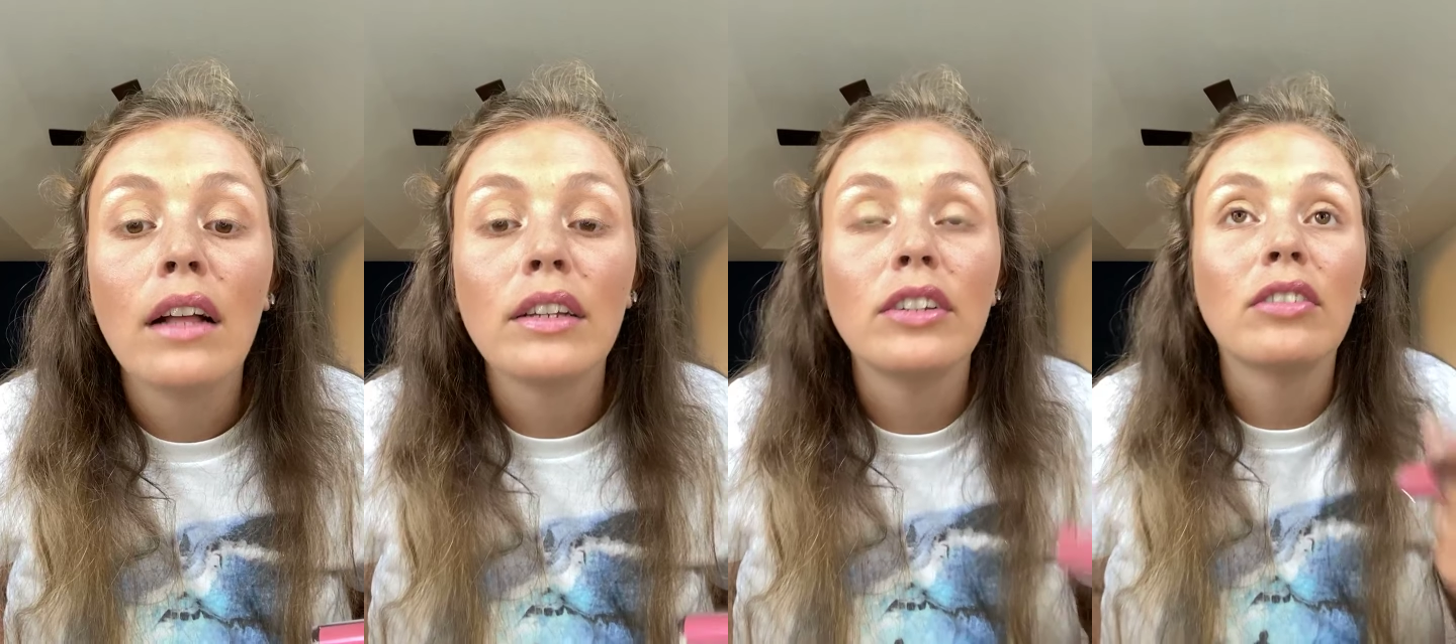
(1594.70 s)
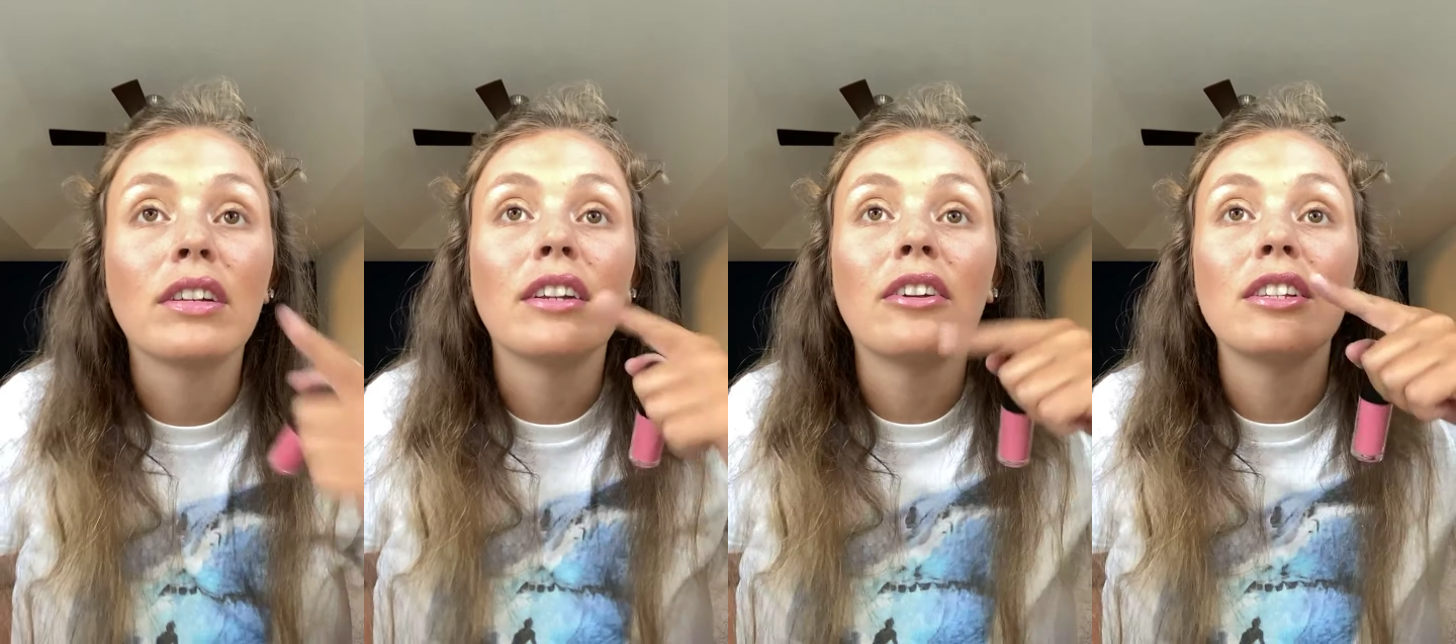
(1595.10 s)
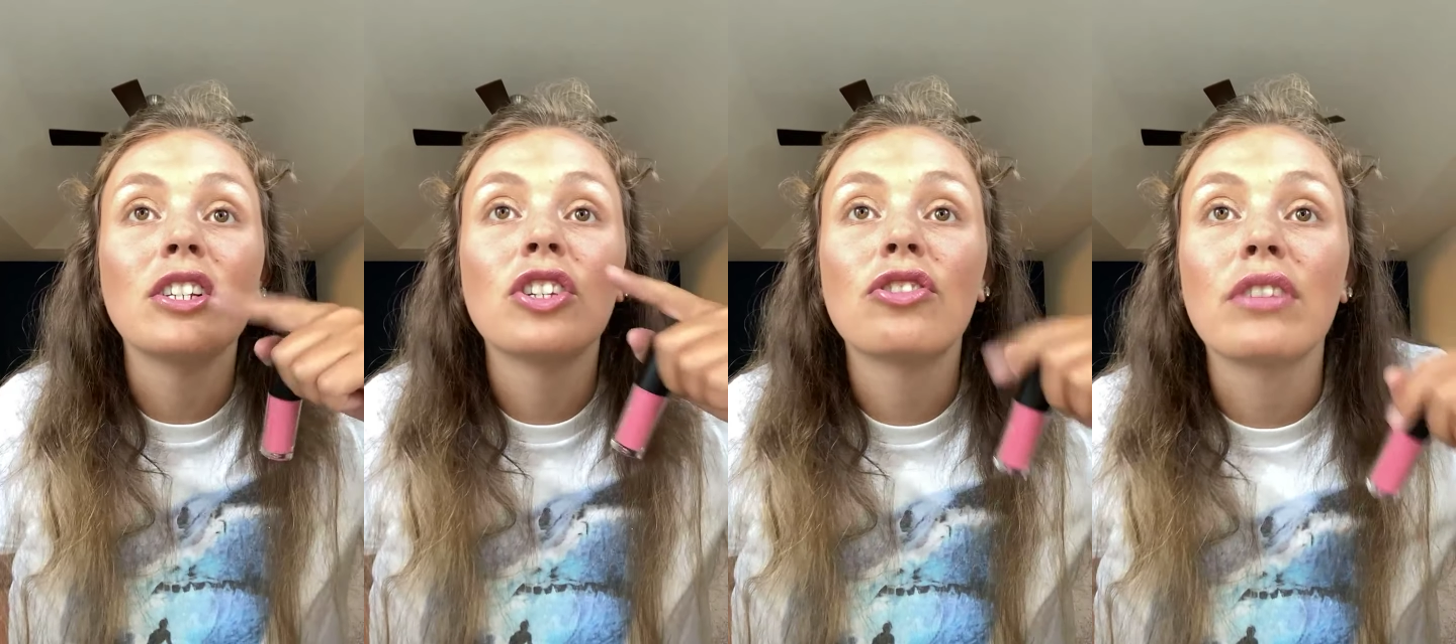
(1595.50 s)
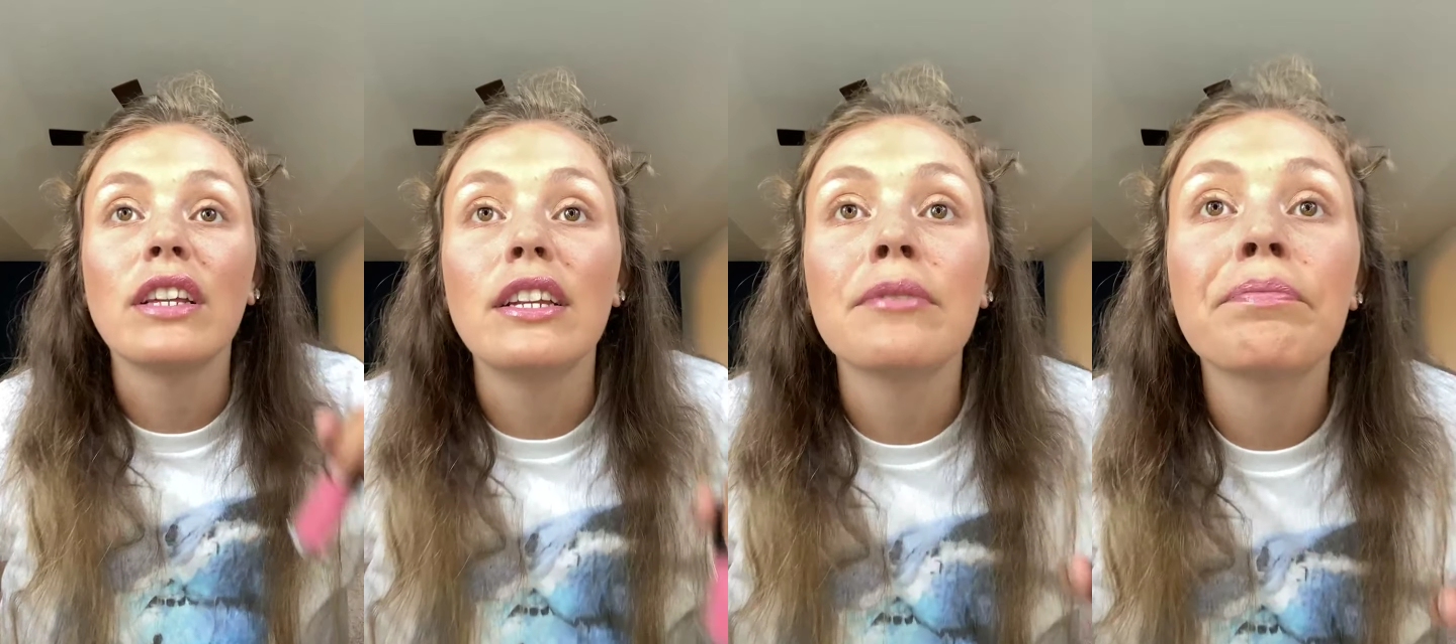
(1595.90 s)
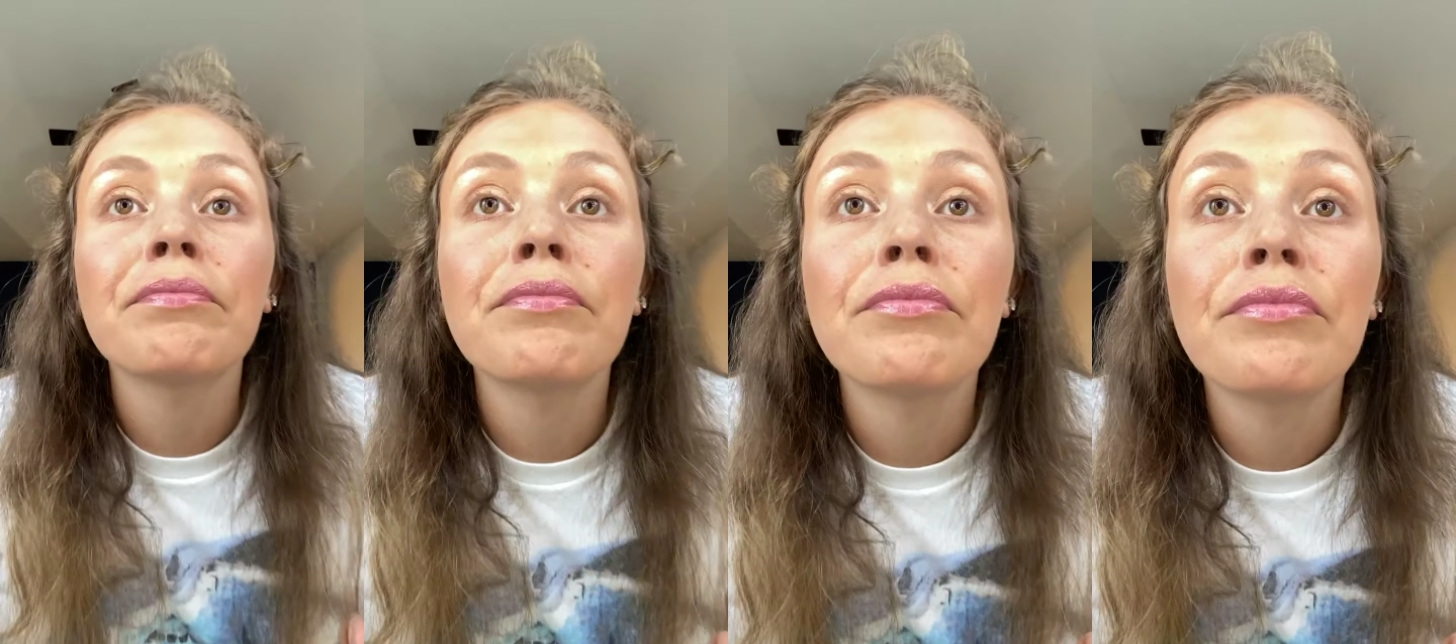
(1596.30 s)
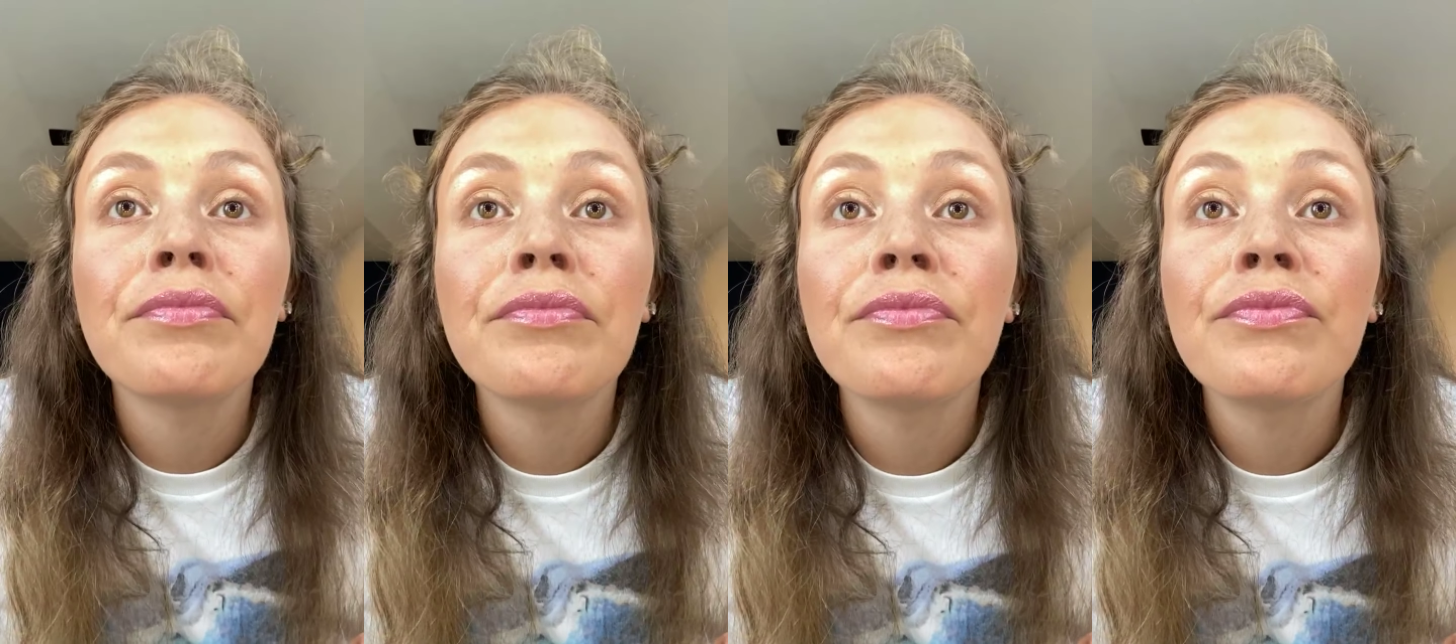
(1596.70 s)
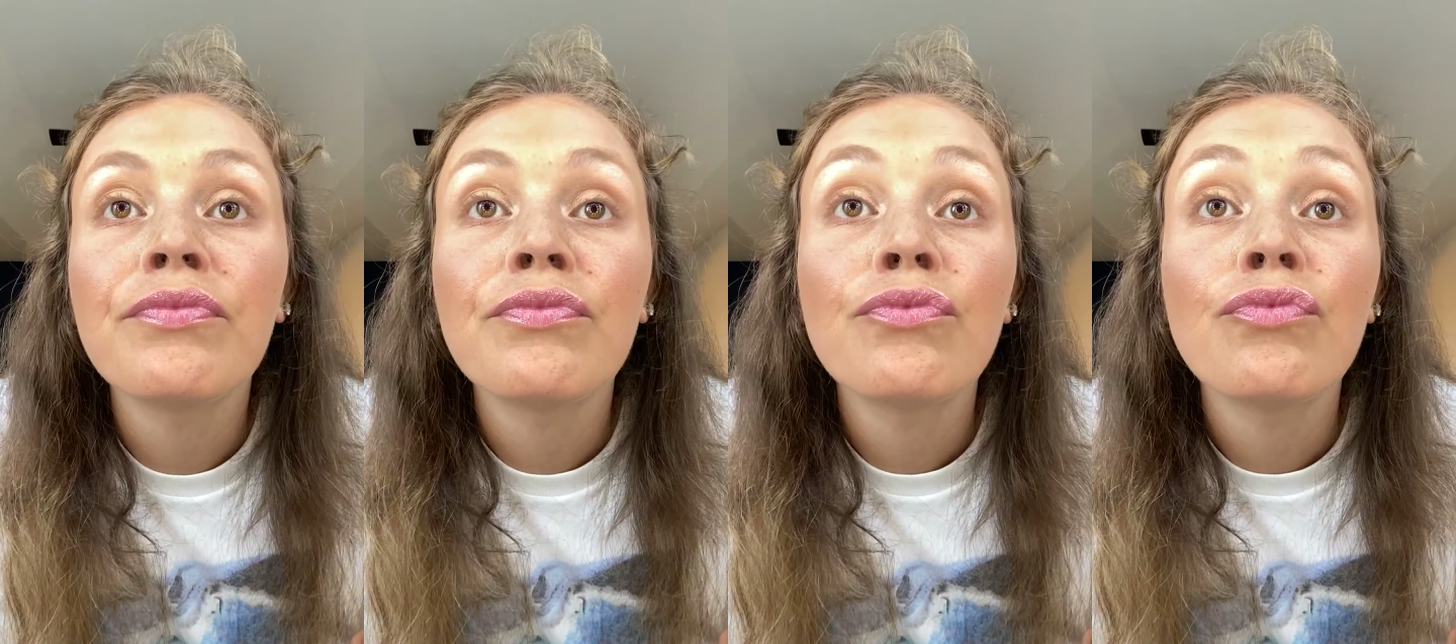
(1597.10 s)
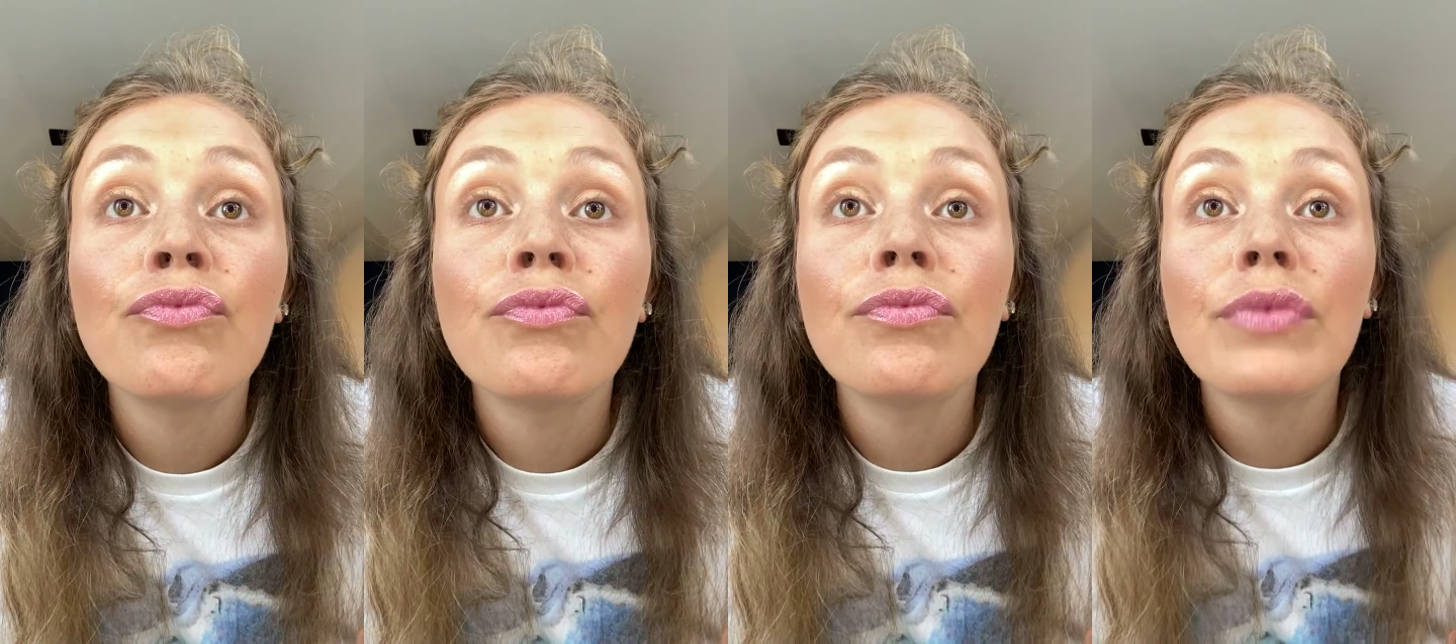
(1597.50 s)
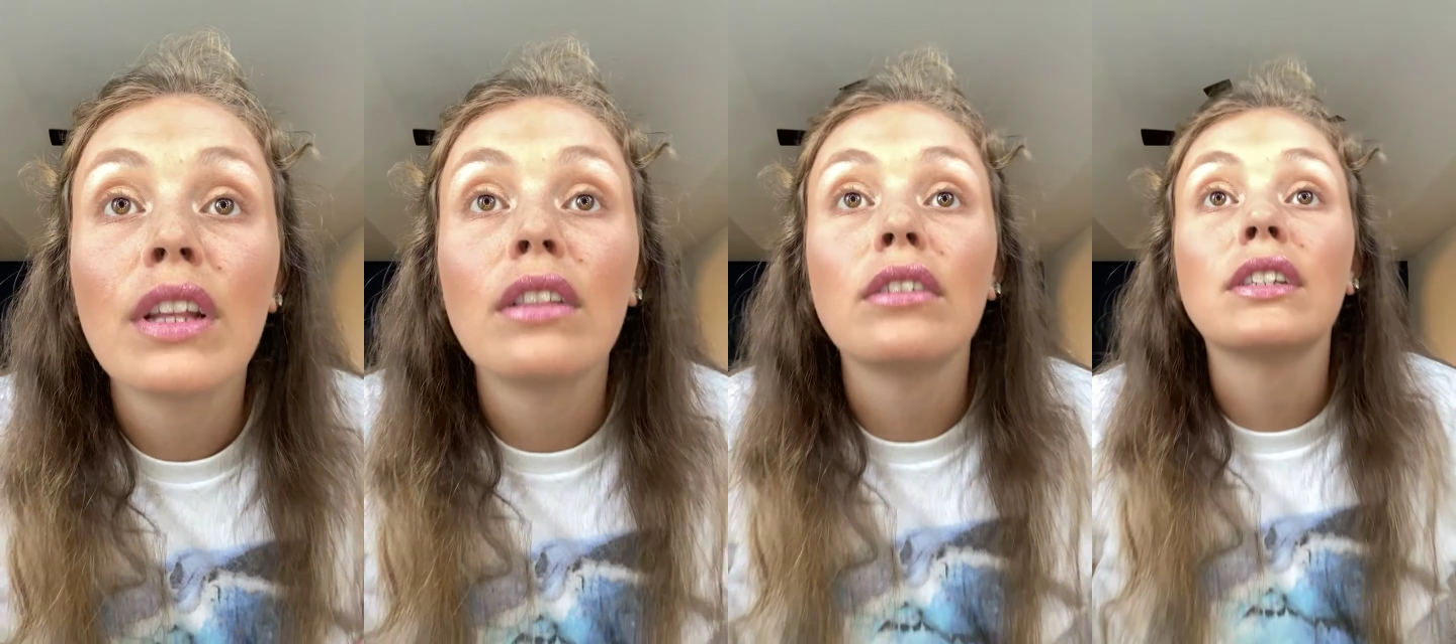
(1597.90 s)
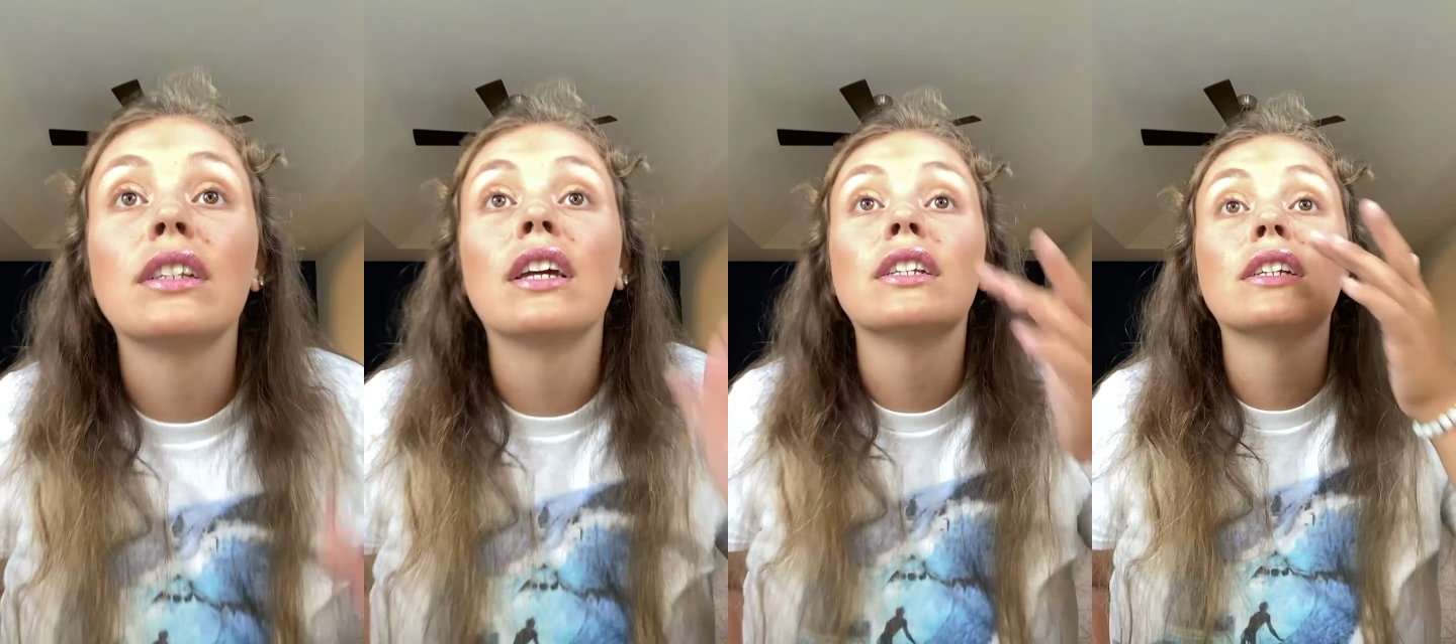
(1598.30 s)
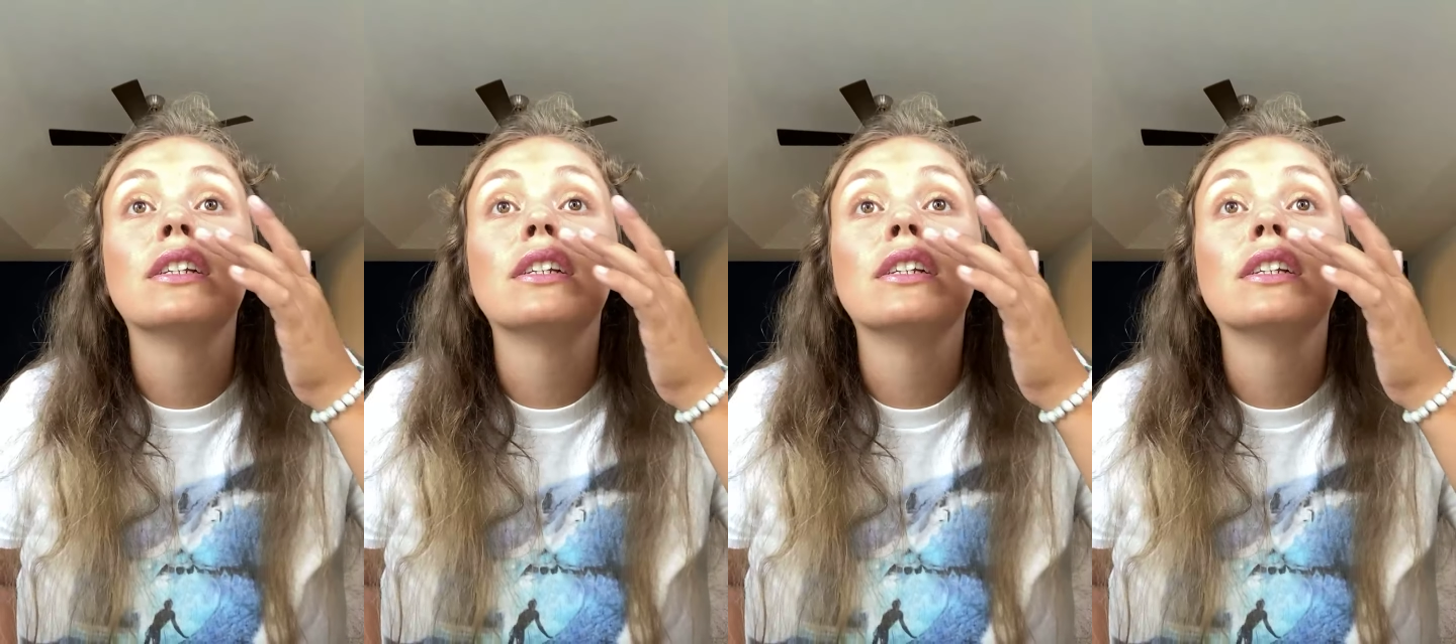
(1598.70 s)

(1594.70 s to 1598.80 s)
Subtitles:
Like you don't get all these stringy. It looks nice.